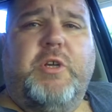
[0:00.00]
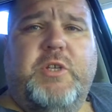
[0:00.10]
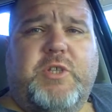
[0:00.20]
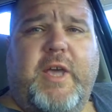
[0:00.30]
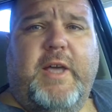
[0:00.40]

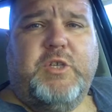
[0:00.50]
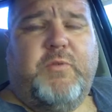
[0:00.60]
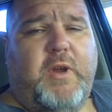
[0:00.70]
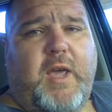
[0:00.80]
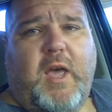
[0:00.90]
his ass
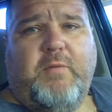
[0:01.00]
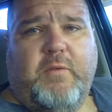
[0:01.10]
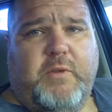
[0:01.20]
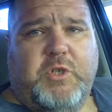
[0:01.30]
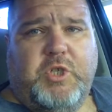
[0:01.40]
for half
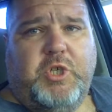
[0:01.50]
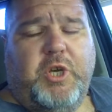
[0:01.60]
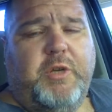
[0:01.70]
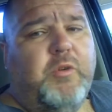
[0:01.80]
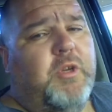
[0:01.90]
of his
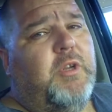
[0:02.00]
shit.